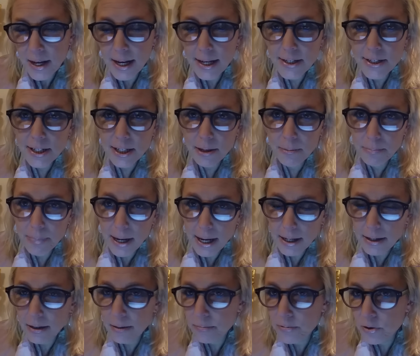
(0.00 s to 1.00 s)
It's like a
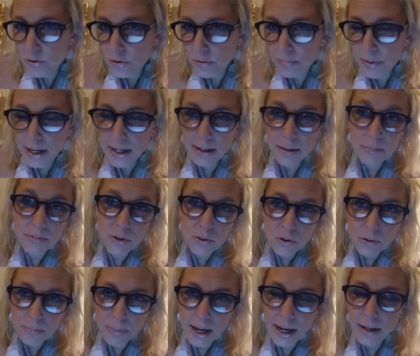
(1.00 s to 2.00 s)
backup to a backup
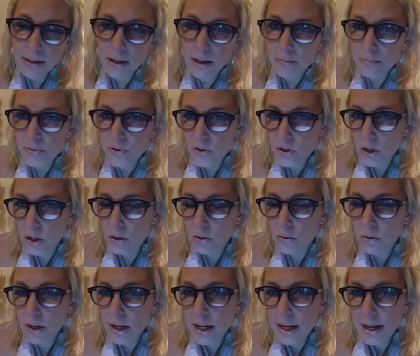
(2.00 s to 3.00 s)
to a backup.
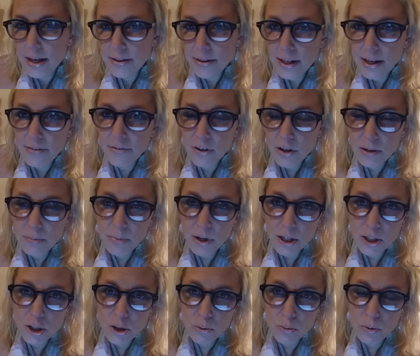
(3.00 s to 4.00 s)
So they very
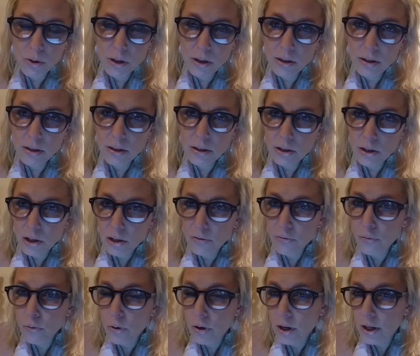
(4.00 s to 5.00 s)
much will look
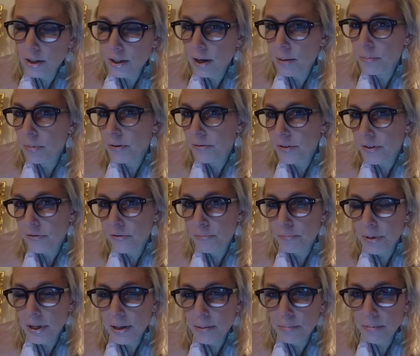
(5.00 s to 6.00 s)
for a number of
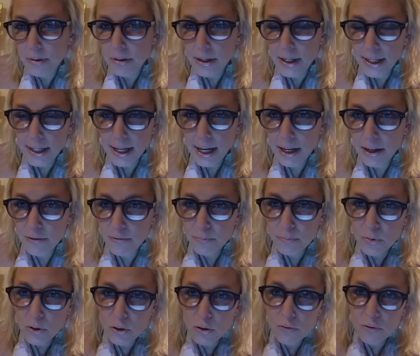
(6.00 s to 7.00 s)
different people and kind of
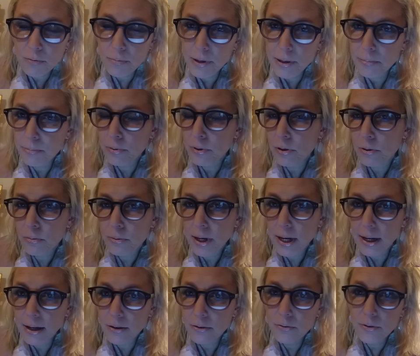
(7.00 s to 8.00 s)
maneuver people
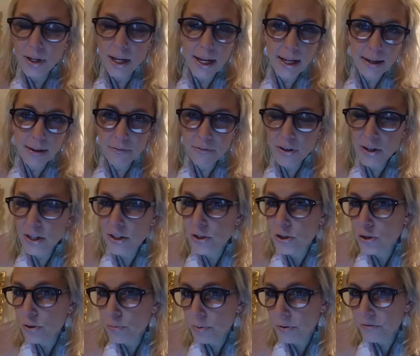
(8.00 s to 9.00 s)
around in a very
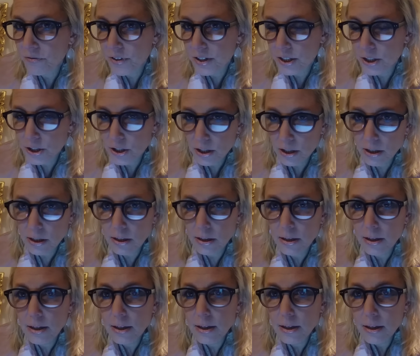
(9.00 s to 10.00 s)
superficial